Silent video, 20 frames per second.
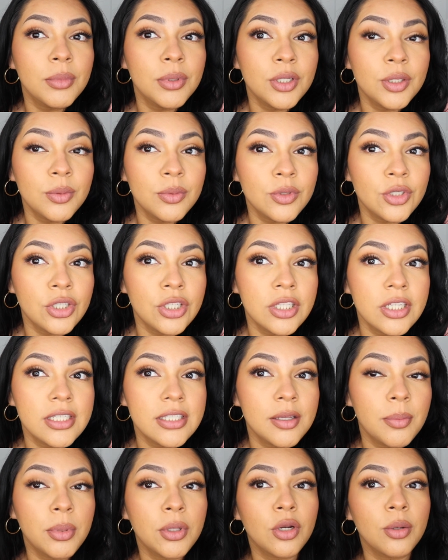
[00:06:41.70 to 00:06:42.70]
Let me turn
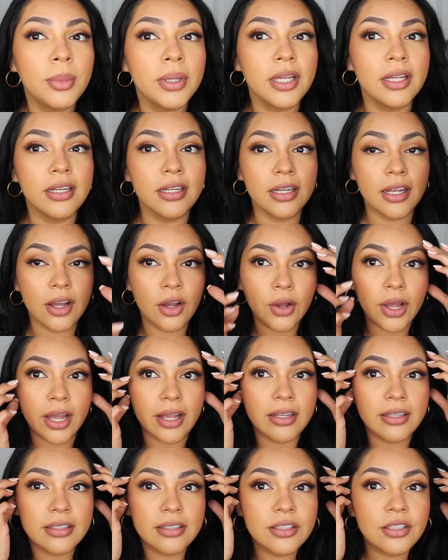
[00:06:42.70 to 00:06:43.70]
this up a little bit.
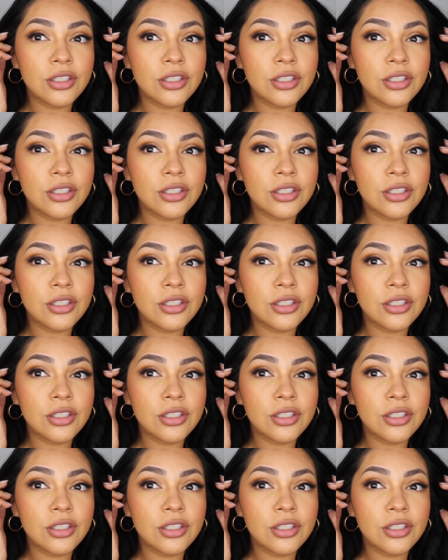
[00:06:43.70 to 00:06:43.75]
Okay,